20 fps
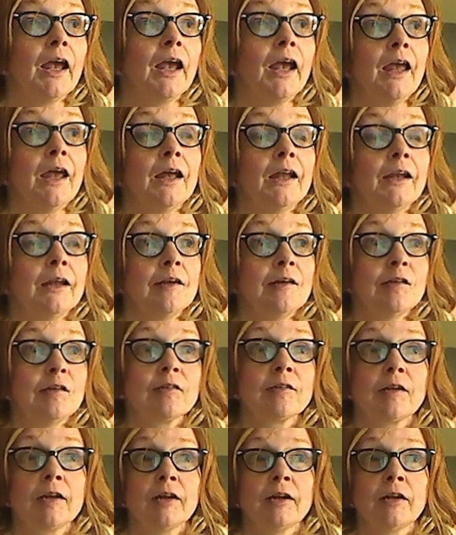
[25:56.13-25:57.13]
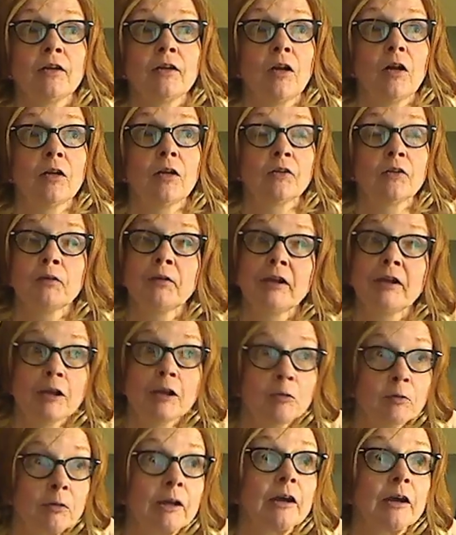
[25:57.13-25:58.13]
And he said, although
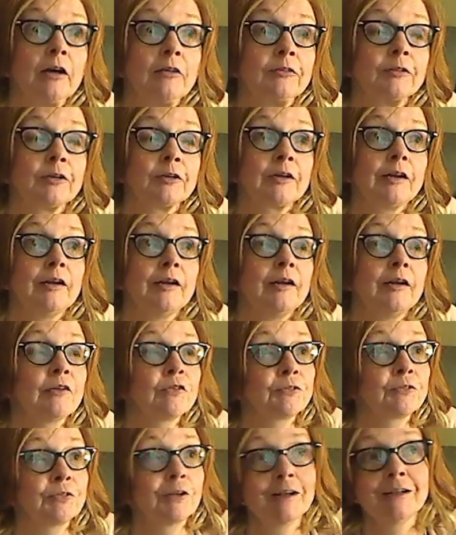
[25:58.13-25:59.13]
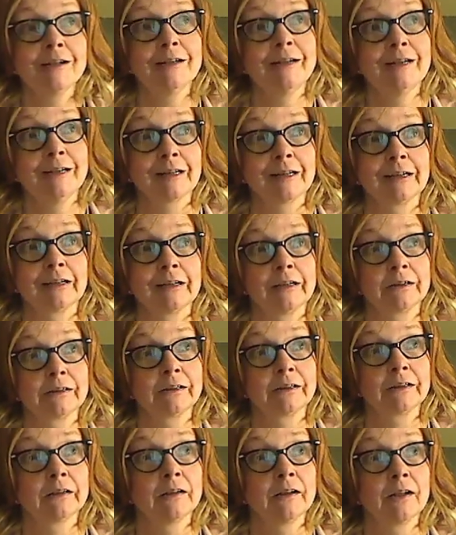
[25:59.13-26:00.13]
he recovered, his friend didn't.
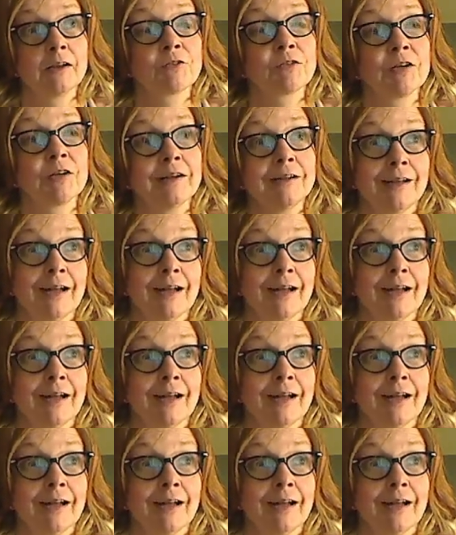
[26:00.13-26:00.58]
His friend